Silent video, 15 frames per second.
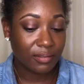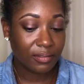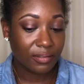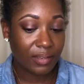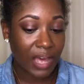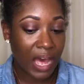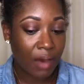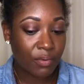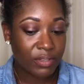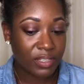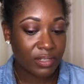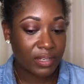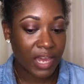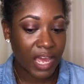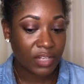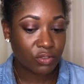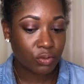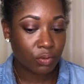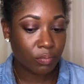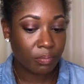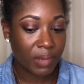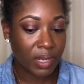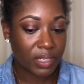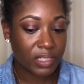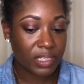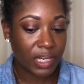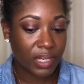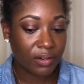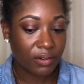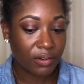I was a natural
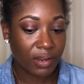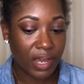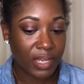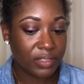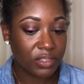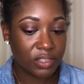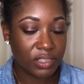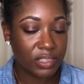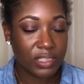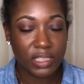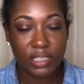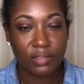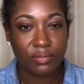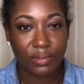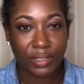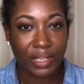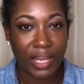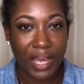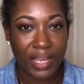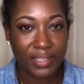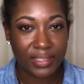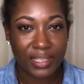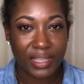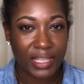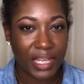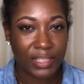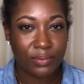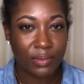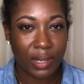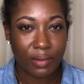meditator. I just didn't realize that
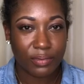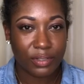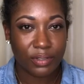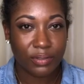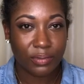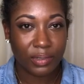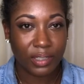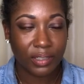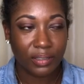that's what I was doing.